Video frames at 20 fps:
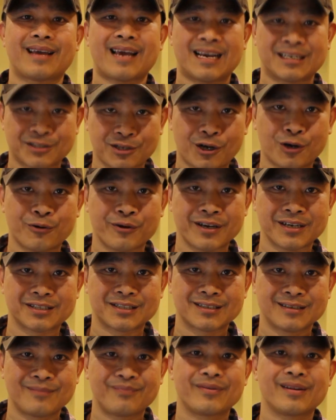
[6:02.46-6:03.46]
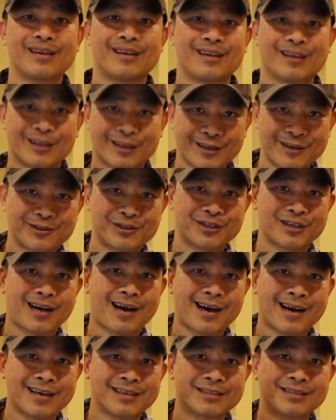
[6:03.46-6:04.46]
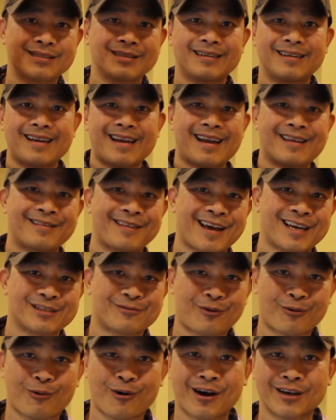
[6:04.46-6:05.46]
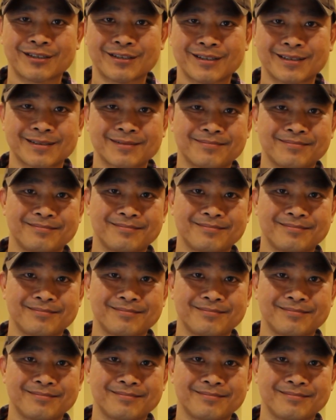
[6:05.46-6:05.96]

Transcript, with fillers: As always, clear skies and thanks for watching.